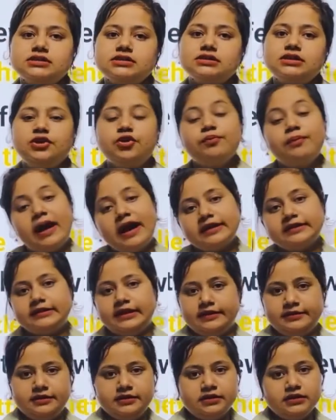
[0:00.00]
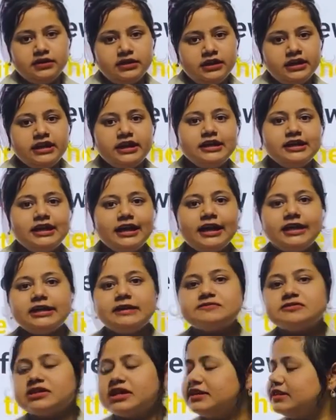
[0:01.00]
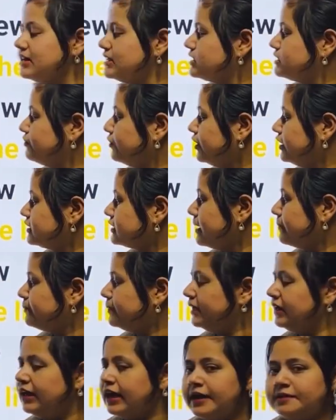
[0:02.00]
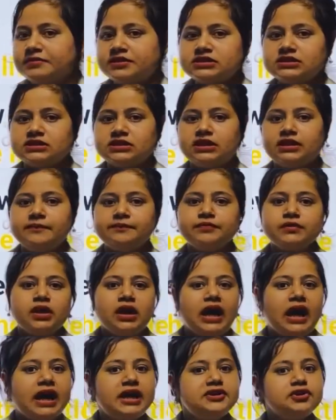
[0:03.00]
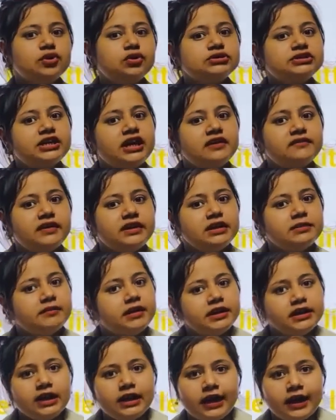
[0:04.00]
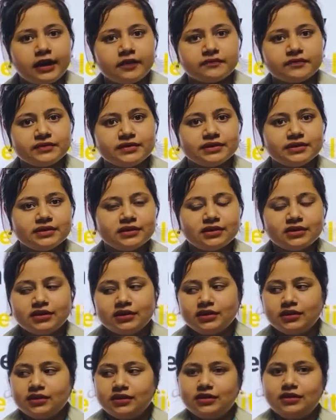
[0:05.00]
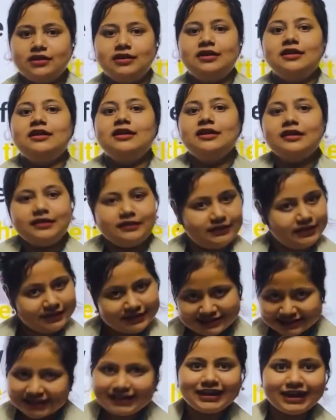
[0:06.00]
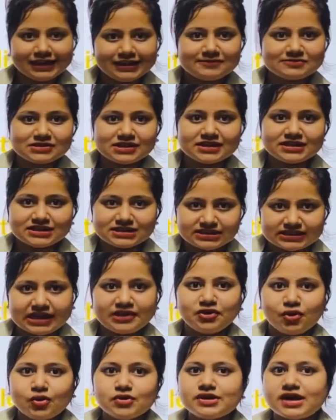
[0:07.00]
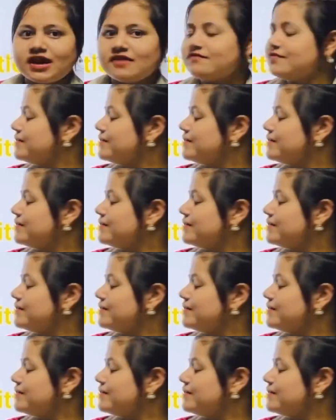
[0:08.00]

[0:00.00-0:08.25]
You mark that. In negative sentence, for example, I must say, I don't have any money left. That is a negative sentence, I don't have.